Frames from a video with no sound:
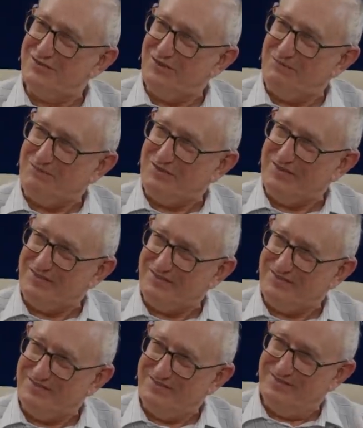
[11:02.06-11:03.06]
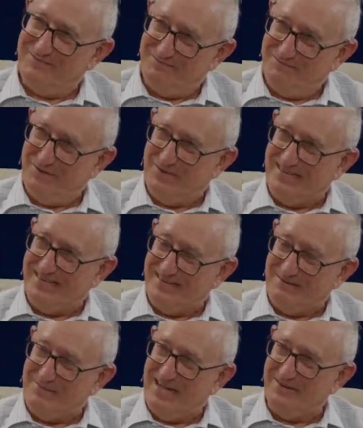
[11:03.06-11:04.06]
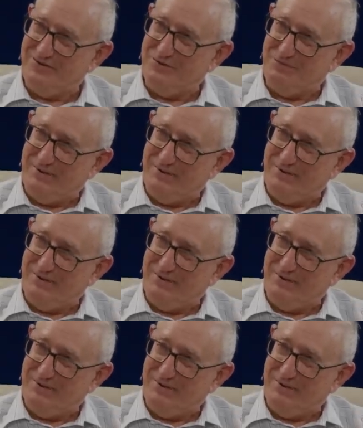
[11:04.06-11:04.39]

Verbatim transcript: scriptures pointed him out to